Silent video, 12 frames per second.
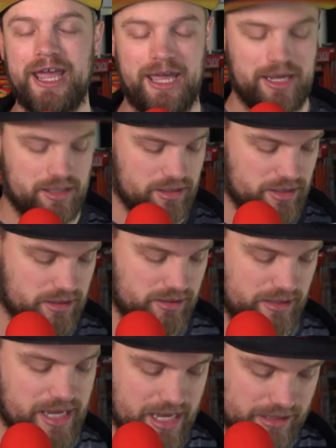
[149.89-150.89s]
And
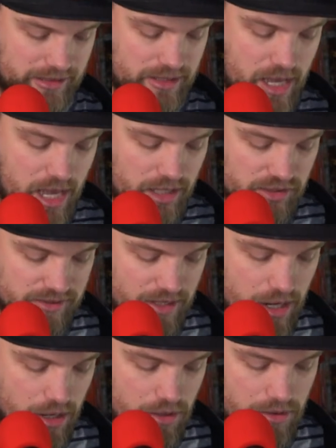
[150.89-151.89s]
yes,
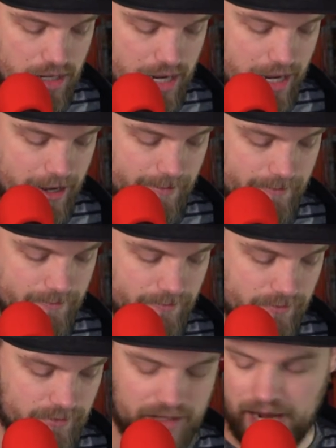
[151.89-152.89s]
so
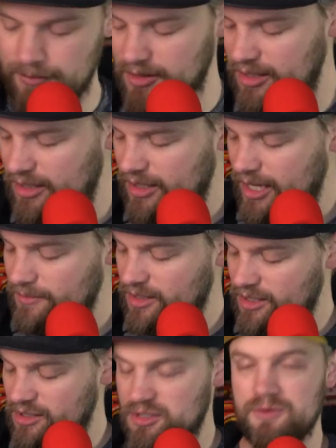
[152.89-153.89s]
um, I'm gonna I'm
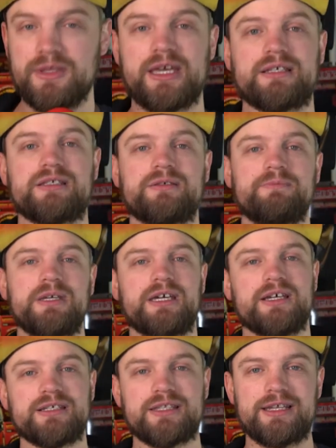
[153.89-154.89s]
gonna do this
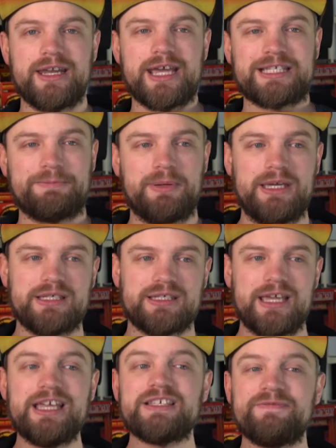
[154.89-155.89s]
because the next piece
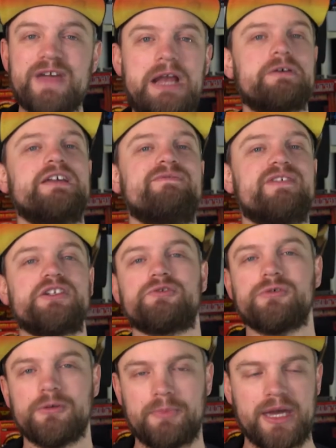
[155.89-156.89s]
is very
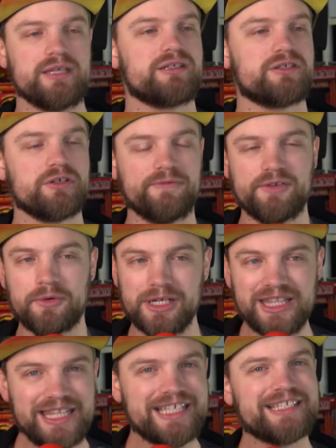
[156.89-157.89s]
visual based. So if you are
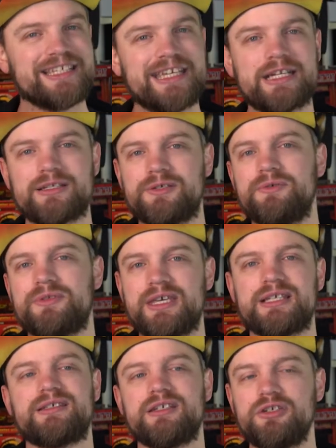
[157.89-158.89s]
listening to
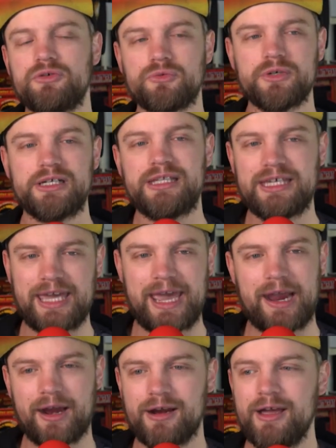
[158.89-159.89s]
this and you really
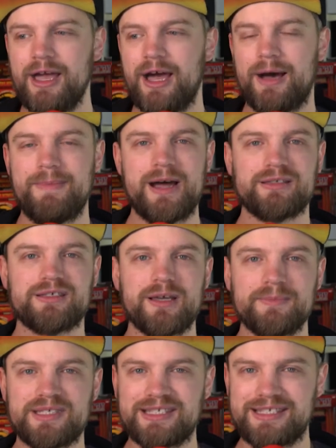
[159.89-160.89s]
care about
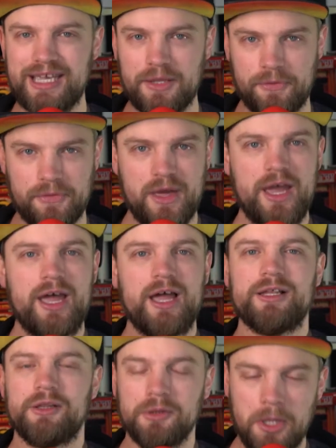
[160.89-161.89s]
some Sith
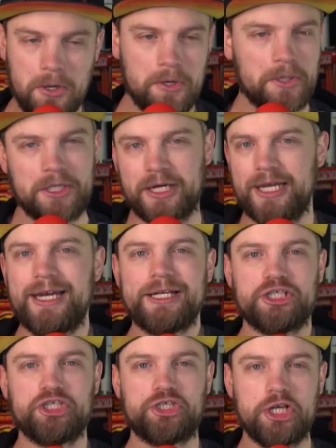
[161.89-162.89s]
Lord
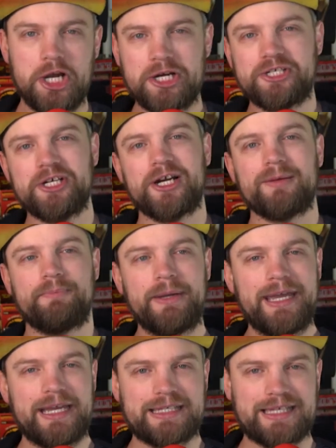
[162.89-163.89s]
Jar Jar
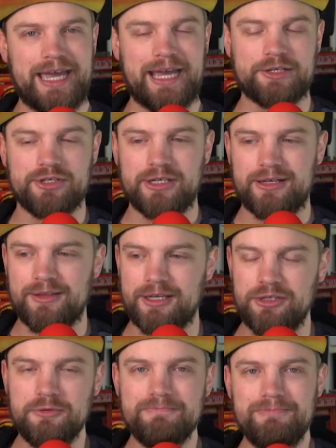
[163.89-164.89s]
Binks action,
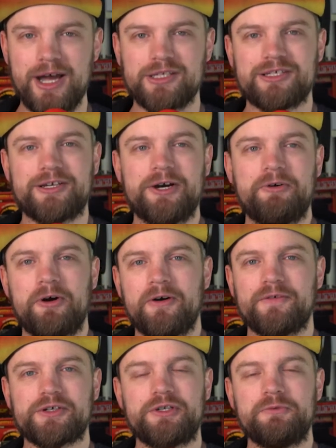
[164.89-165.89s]
then you must go
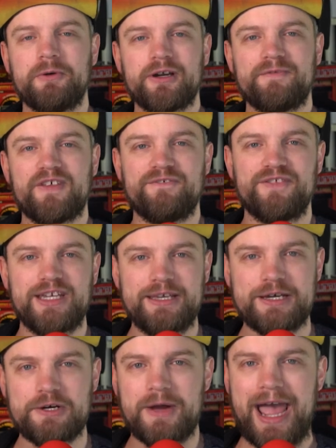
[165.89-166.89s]
over to one of the
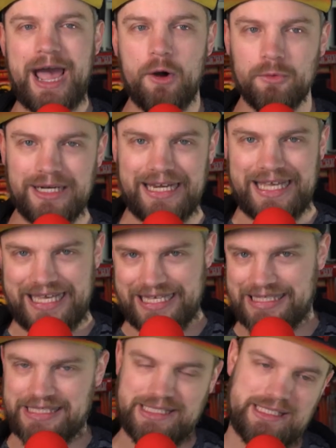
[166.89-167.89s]
video
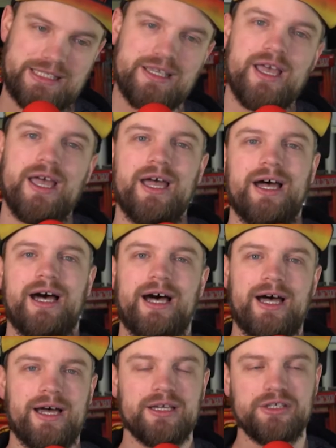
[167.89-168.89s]
outlets,
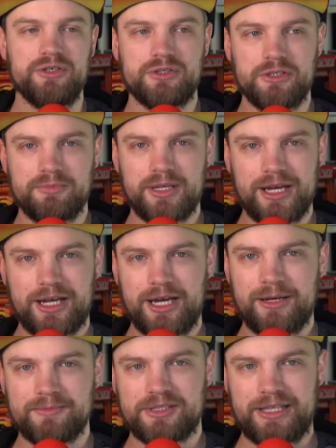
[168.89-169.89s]
uh, youtube dot
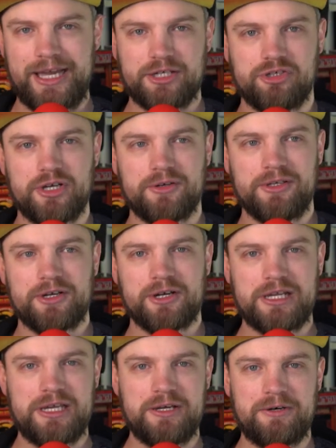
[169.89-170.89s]
com slash generally
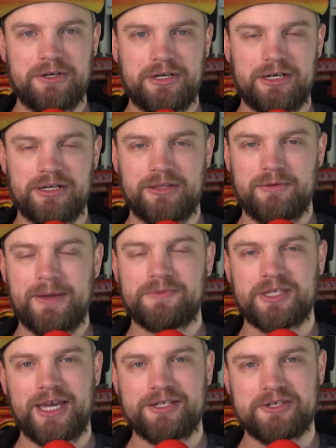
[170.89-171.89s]
nerdy, or the
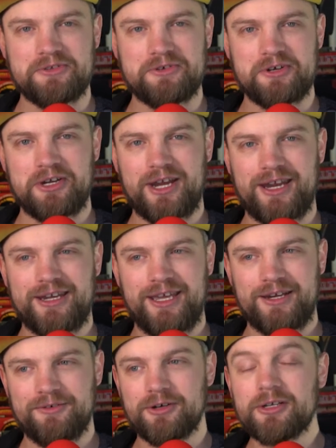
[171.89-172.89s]
website generally nerdy dot
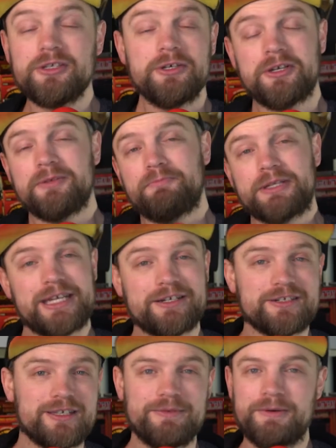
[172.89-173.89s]
net, or you could
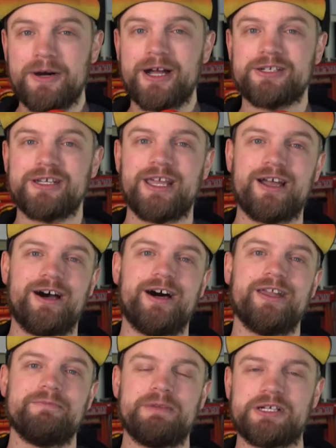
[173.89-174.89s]
potentially be watching
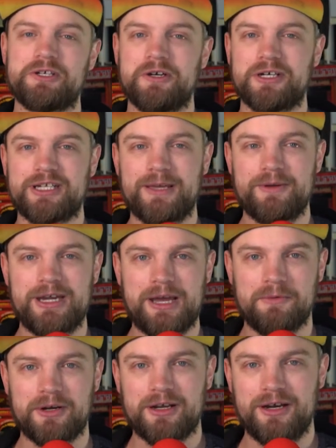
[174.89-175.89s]
on Big Show Entertainment
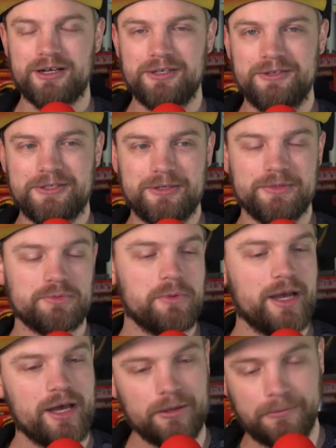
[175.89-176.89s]
Network on YouTube as
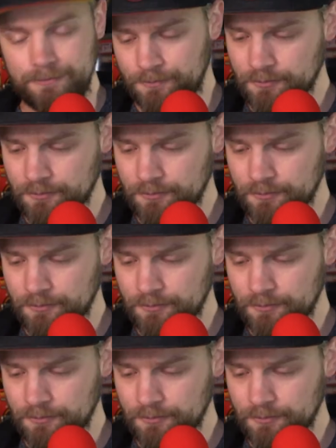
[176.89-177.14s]
well.